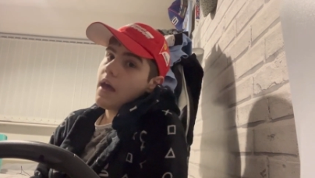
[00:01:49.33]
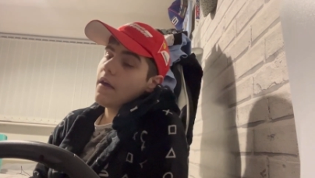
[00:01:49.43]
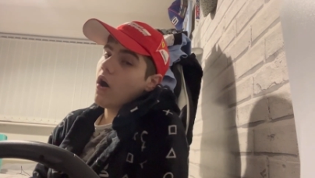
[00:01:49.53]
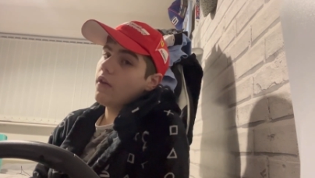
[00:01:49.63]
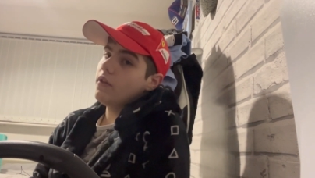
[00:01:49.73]

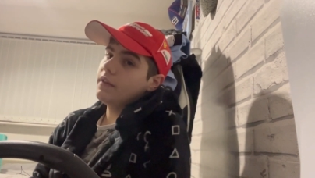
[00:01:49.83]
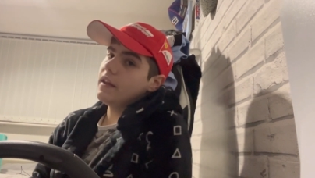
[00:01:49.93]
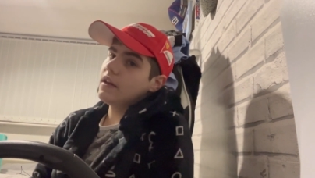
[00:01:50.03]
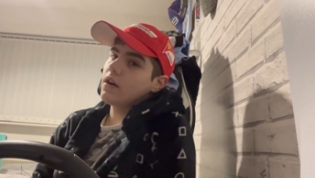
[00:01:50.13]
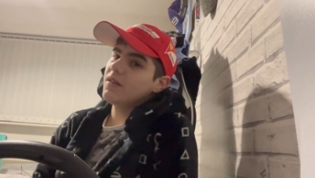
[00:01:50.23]
And
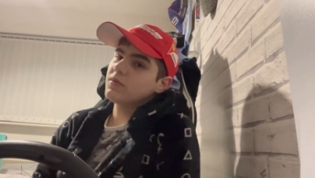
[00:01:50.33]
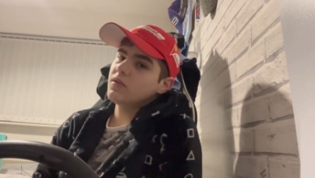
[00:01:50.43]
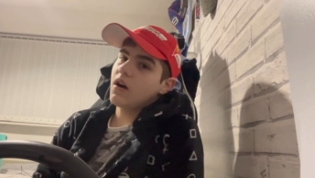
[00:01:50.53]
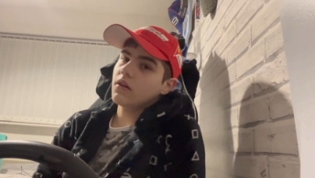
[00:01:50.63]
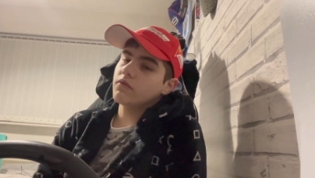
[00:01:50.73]
Nico's
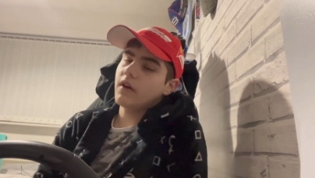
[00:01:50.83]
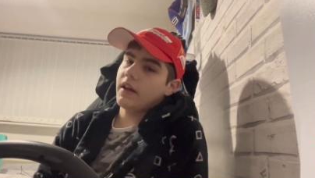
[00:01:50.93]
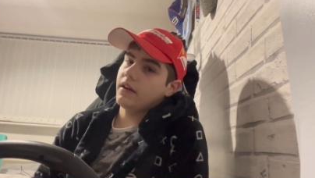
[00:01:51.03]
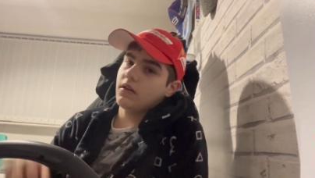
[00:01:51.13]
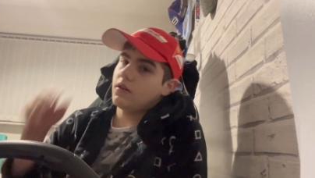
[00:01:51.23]
not
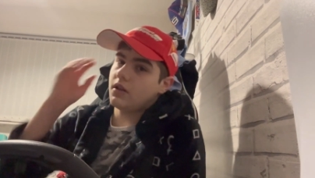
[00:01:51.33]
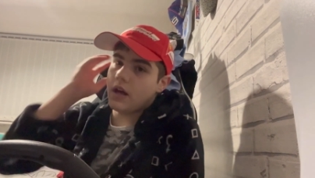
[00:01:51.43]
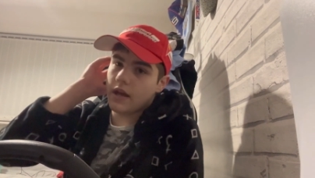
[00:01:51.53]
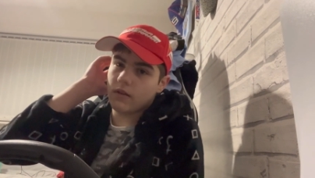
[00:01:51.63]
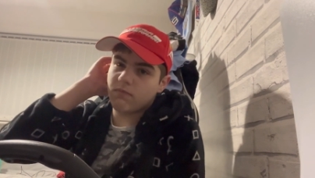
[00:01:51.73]
really going to,
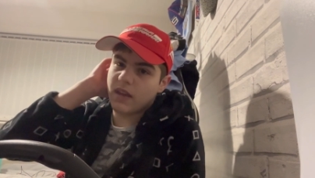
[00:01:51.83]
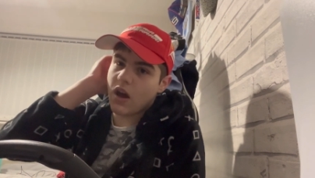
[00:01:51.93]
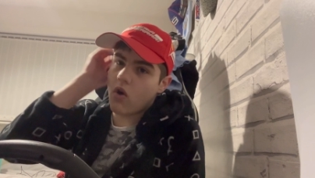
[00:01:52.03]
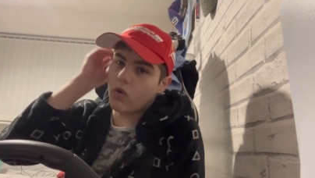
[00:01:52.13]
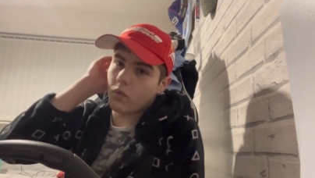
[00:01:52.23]
like, get
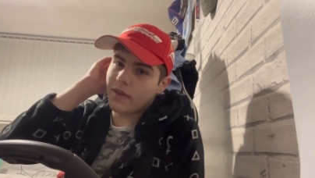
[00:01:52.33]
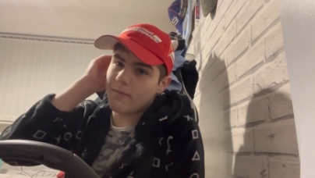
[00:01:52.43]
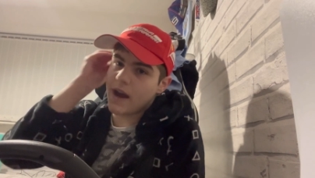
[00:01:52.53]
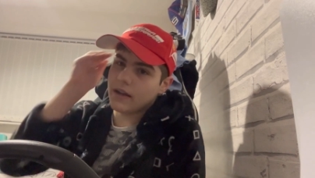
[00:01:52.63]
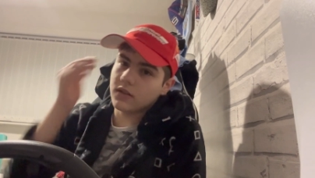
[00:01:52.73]
on with
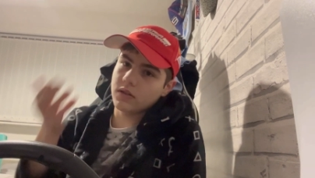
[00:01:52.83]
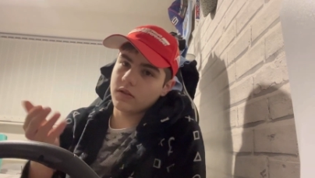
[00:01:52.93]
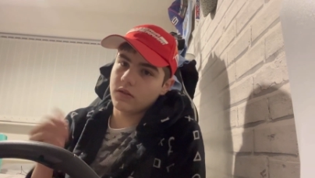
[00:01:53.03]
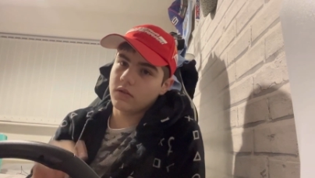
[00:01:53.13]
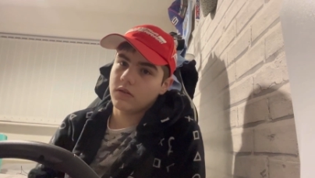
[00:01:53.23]

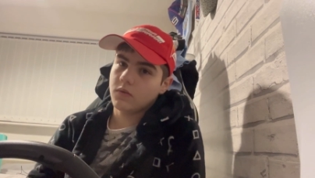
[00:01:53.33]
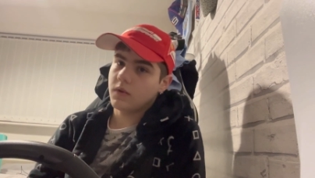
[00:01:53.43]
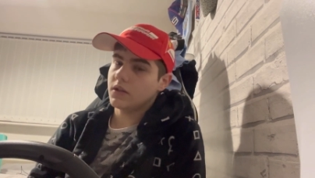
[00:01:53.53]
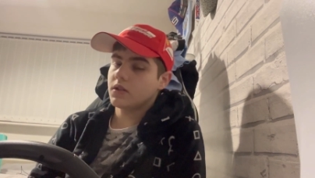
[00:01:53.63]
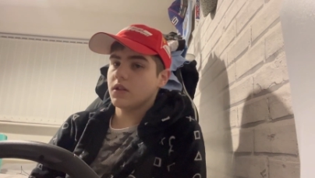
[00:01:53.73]
Magnussen,
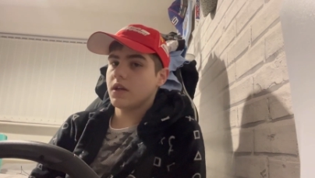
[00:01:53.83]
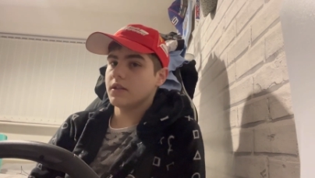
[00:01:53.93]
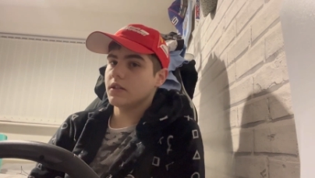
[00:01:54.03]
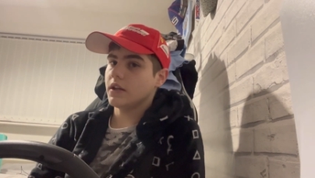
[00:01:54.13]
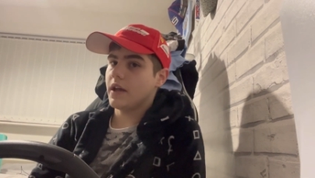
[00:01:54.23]
which
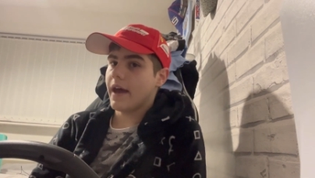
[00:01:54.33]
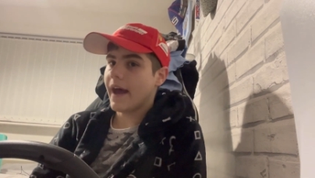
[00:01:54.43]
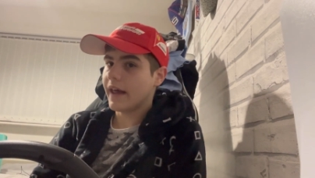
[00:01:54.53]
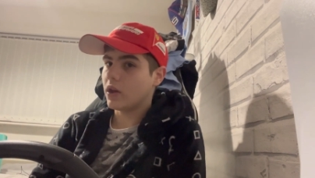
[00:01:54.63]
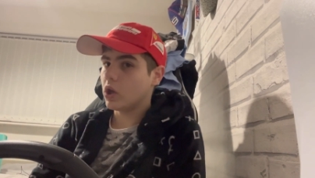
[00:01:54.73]
isn't going to
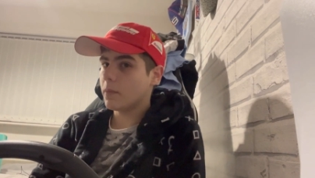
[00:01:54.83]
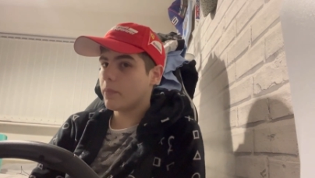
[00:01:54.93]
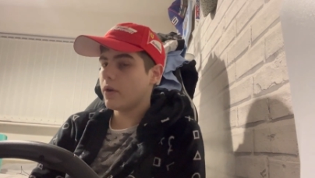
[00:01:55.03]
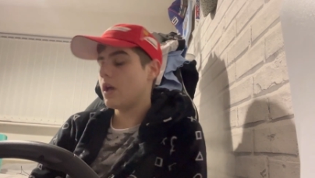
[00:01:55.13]
help.